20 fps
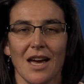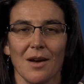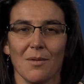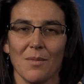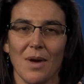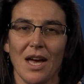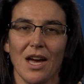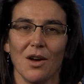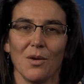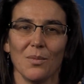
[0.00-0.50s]

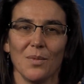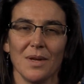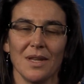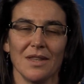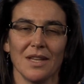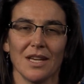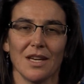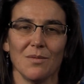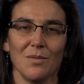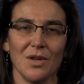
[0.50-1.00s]
help in the
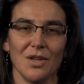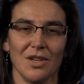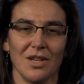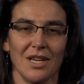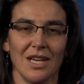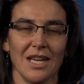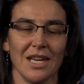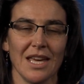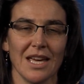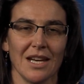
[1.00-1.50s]

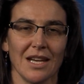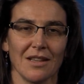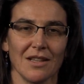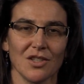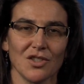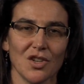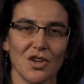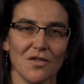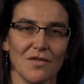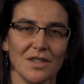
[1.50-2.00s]
community, getting the
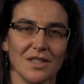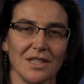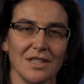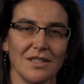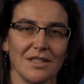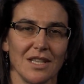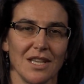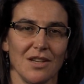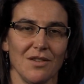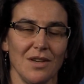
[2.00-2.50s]
services
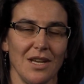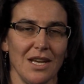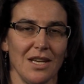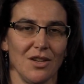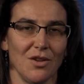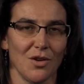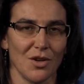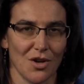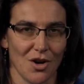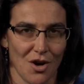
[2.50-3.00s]
that you need, you
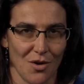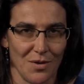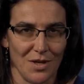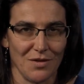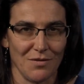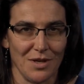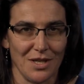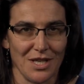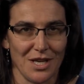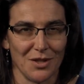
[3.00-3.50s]
can always
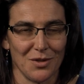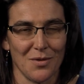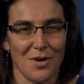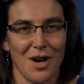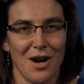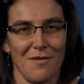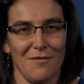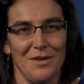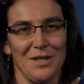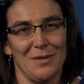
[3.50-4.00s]
reach out to our
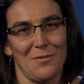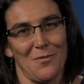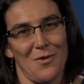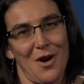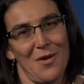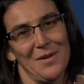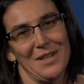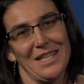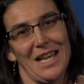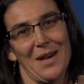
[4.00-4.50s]
office, and we're
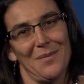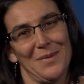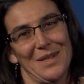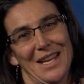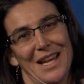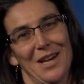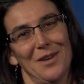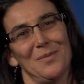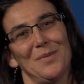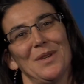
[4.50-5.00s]
always happy to
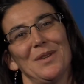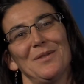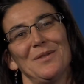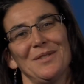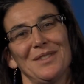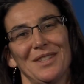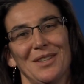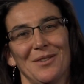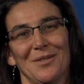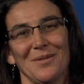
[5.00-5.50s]
help you.
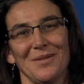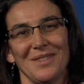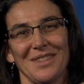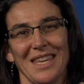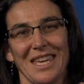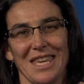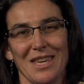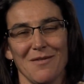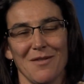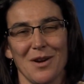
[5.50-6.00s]
So
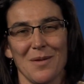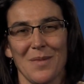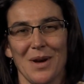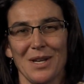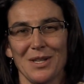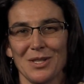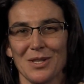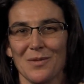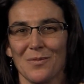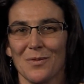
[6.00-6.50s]
thank you very
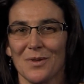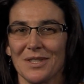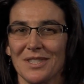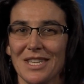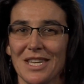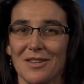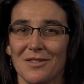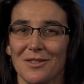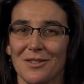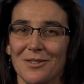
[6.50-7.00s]
much, and we'll see
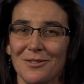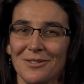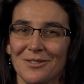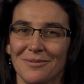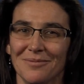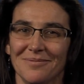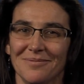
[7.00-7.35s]
you soon.